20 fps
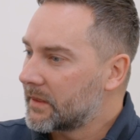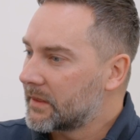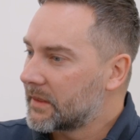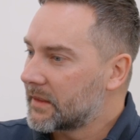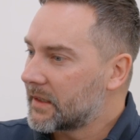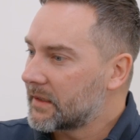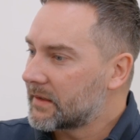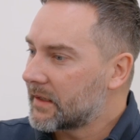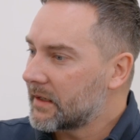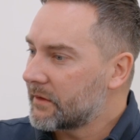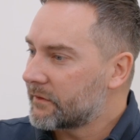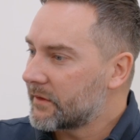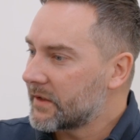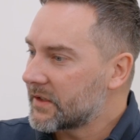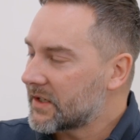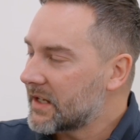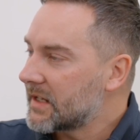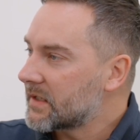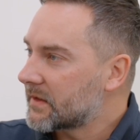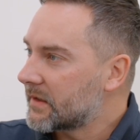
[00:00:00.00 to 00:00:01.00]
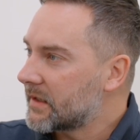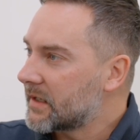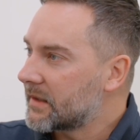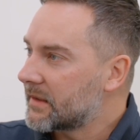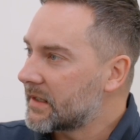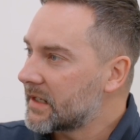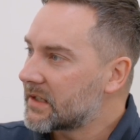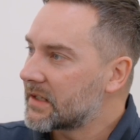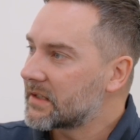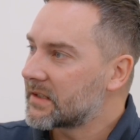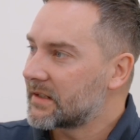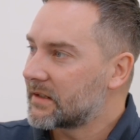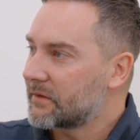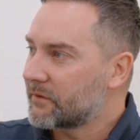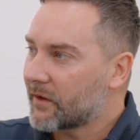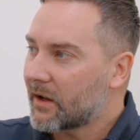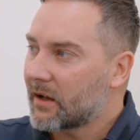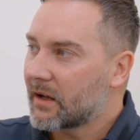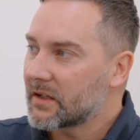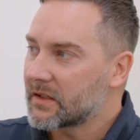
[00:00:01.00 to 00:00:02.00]
the difference is that this is a
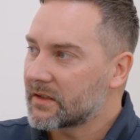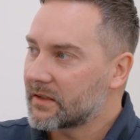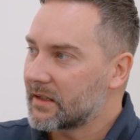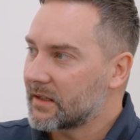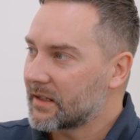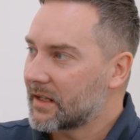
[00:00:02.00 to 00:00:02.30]
device that